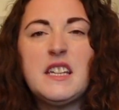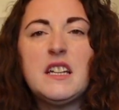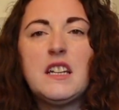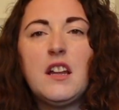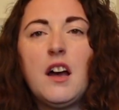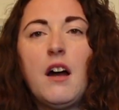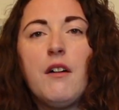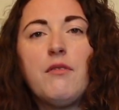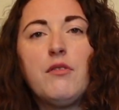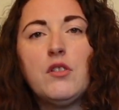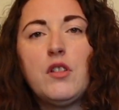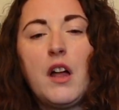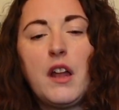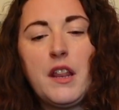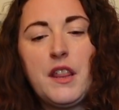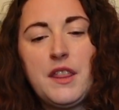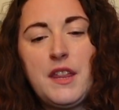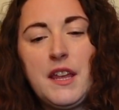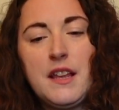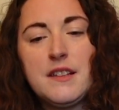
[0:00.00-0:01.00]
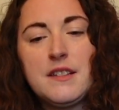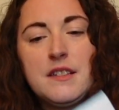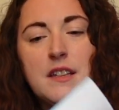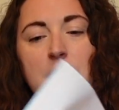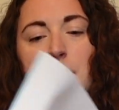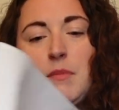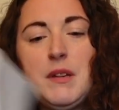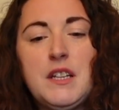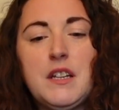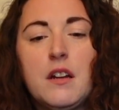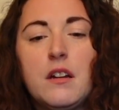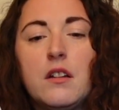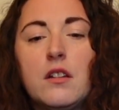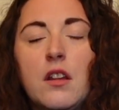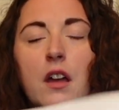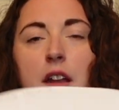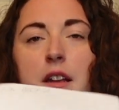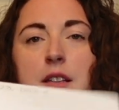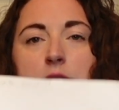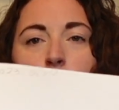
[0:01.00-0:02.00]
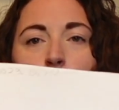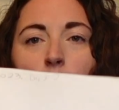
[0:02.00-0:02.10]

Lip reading: enough. A lot of things can be done online as